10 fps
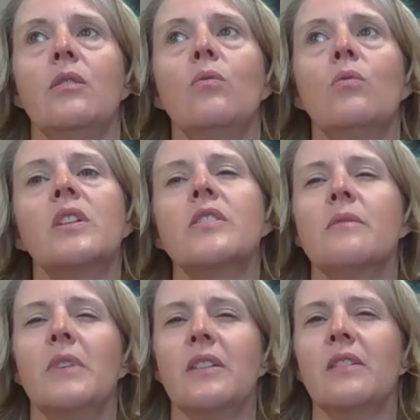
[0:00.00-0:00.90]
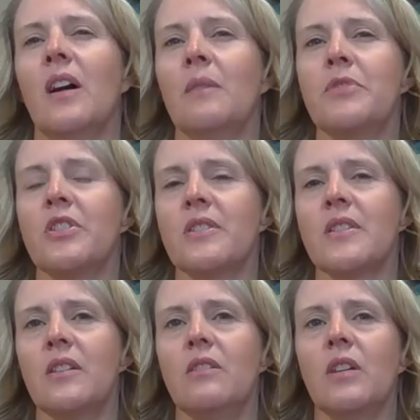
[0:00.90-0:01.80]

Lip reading: what are some other options that you